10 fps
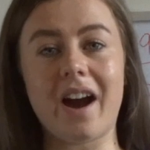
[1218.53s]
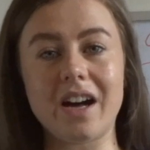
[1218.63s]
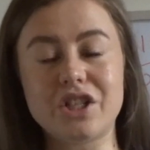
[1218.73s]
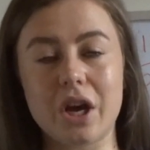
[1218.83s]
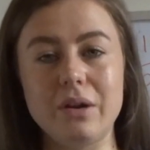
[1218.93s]

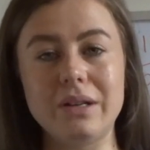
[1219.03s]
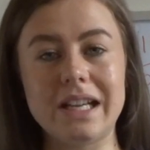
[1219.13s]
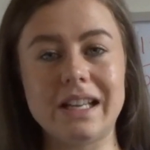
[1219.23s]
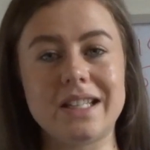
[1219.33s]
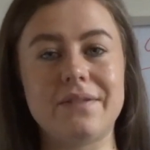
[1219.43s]
are
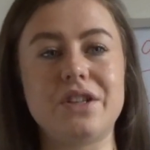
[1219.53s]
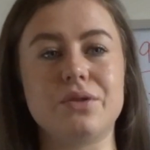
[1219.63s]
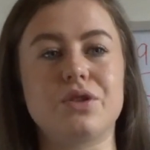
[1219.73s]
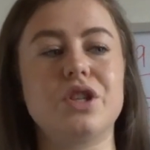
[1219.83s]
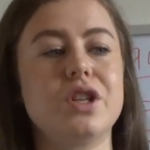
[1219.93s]
totally
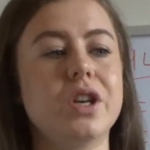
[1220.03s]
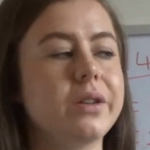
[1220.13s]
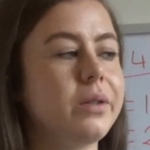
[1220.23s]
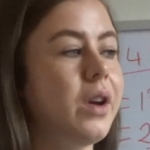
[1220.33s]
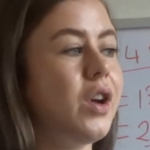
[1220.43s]
individual to
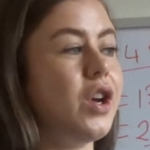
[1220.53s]
you.